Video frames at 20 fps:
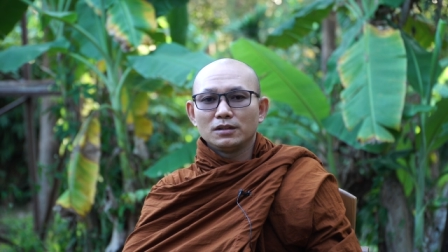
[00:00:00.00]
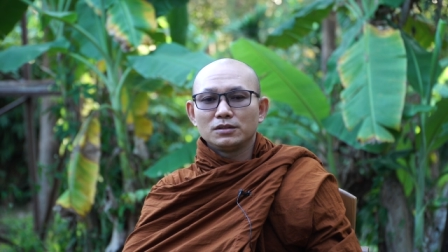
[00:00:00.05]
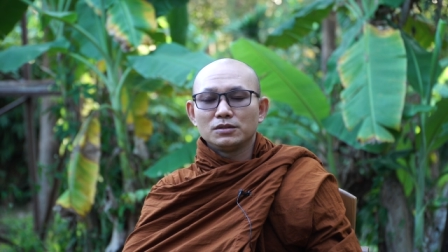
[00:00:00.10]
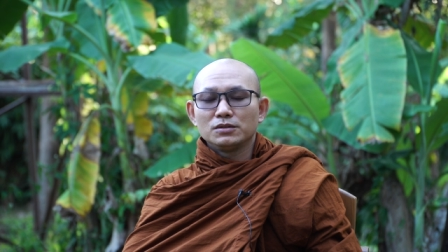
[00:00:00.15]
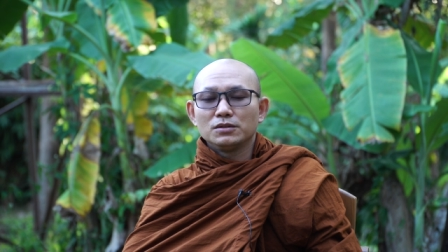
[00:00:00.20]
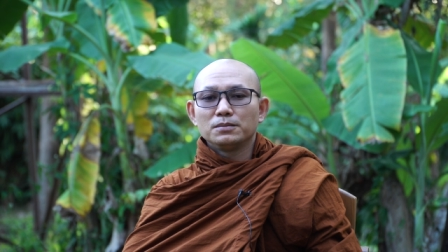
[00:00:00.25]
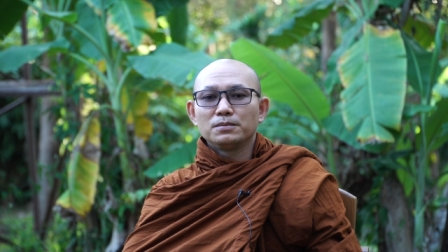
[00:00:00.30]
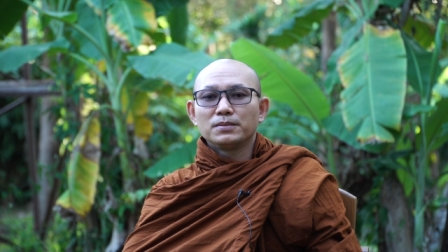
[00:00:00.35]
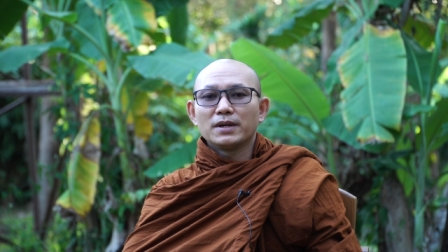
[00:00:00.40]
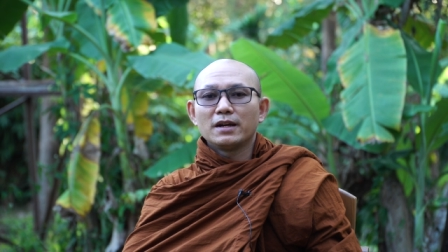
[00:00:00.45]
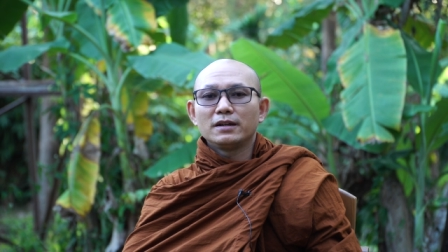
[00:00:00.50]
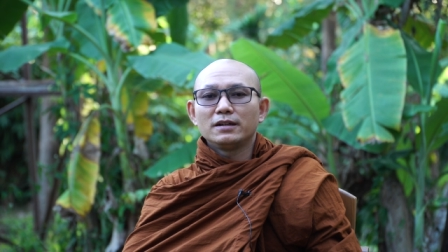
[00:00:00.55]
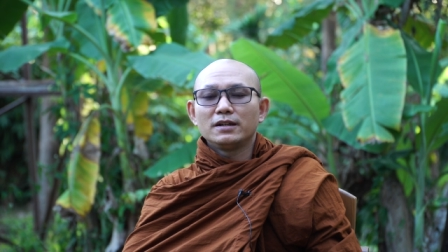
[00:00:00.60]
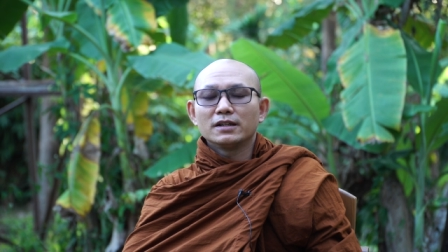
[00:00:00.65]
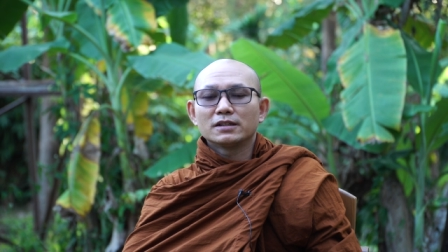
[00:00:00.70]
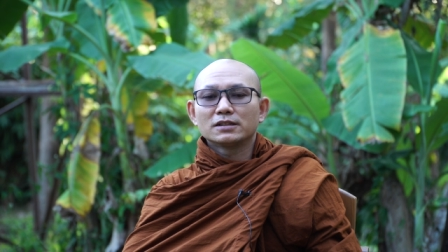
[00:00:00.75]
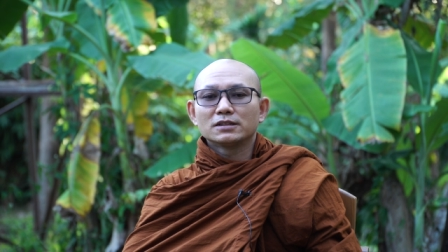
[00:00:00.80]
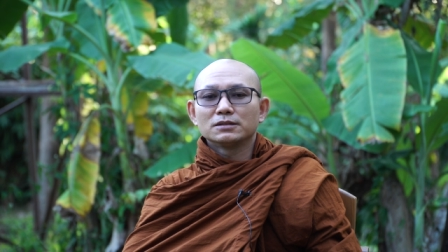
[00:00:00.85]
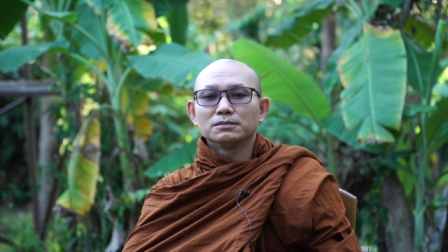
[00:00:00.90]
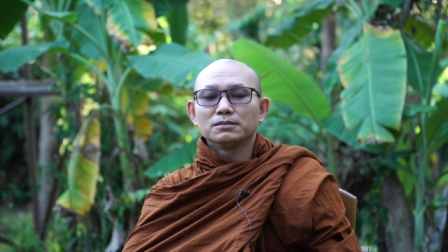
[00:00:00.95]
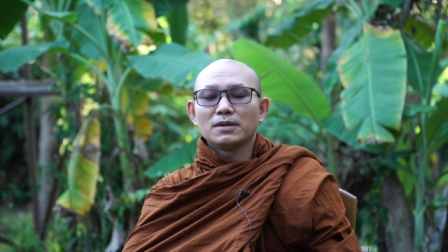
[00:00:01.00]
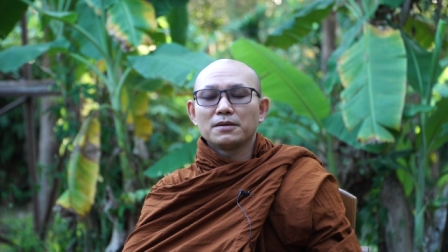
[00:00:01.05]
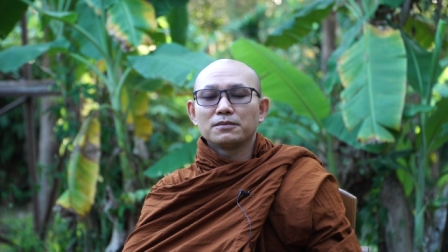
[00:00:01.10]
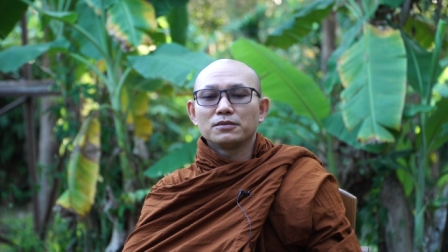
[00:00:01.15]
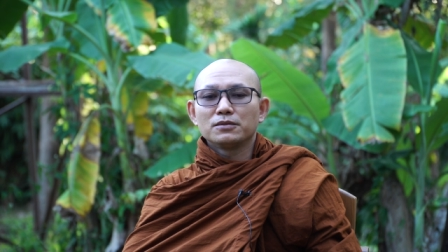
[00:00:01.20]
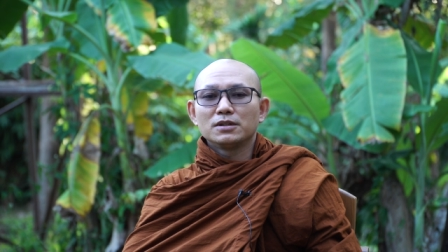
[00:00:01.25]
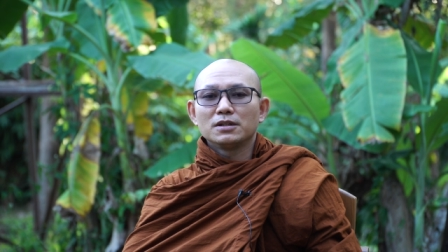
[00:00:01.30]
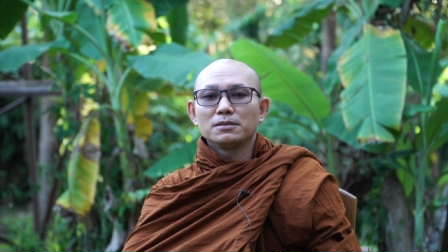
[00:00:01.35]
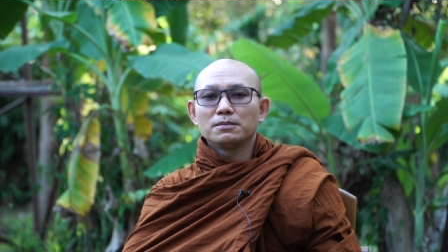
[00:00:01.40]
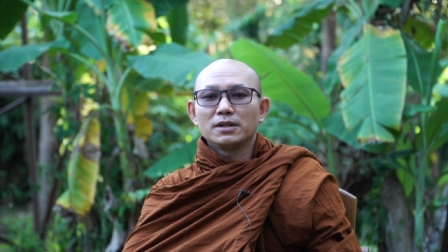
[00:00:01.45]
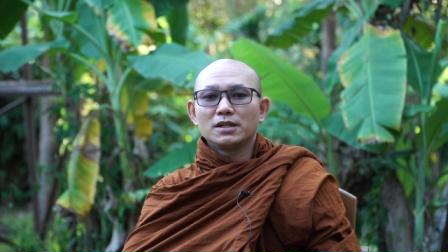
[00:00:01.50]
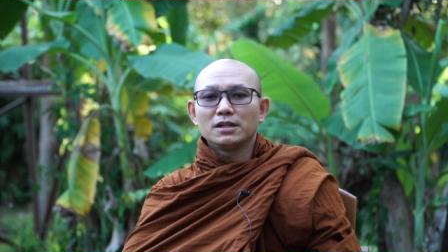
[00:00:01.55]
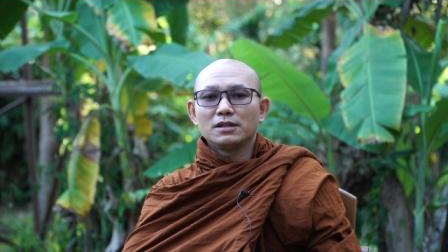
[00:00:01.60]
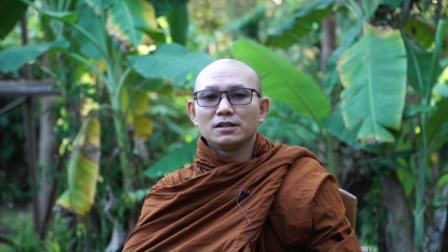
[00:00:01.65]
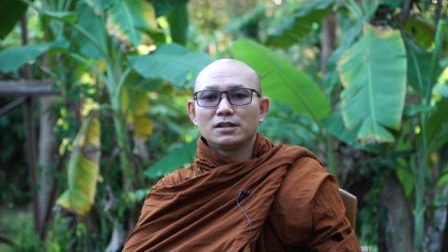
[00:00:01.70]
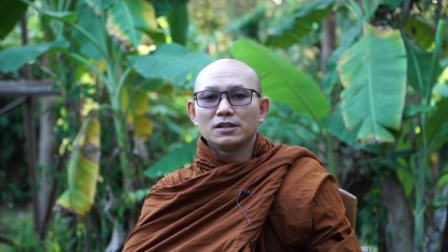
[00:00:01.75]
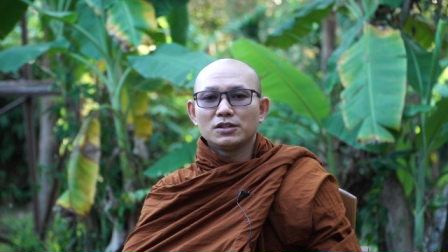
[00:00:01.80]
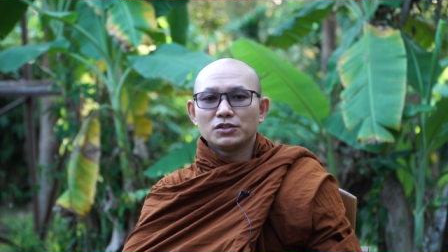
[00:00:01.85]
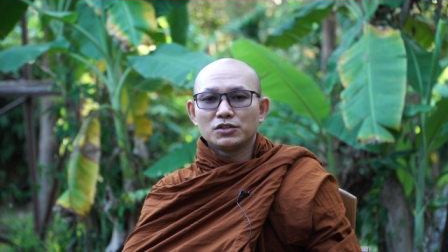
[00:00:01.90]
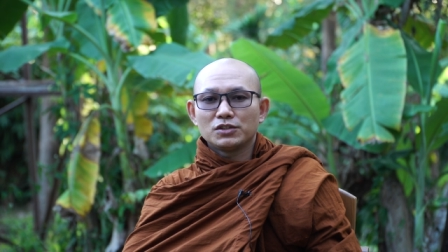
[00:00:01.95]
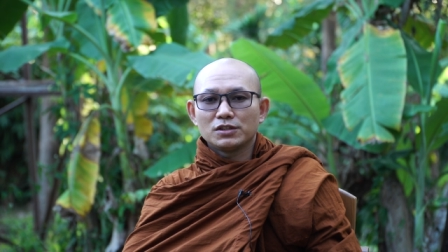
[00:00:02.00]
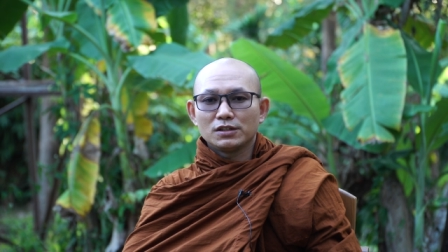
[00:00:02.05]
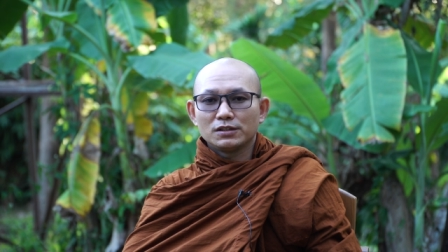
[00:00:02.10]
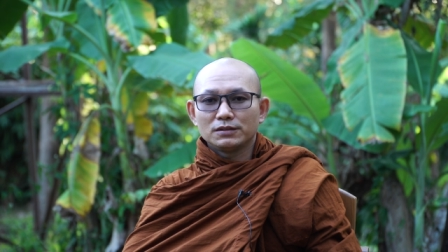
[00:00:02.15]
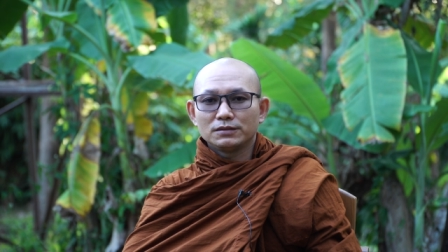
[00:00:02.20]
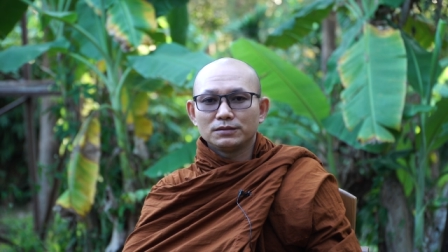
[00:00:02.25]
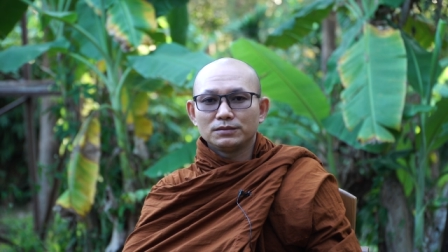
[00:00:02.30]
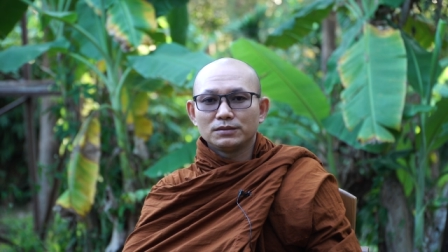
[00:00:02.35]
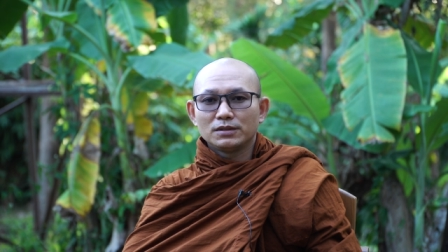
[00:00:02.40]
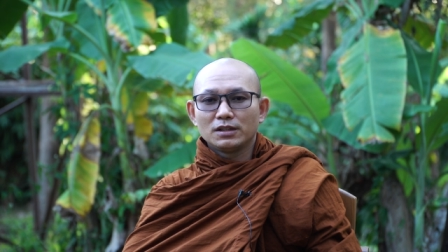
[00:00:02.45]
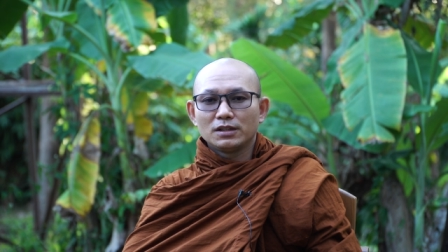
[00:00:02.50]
to practice mindfulness meditation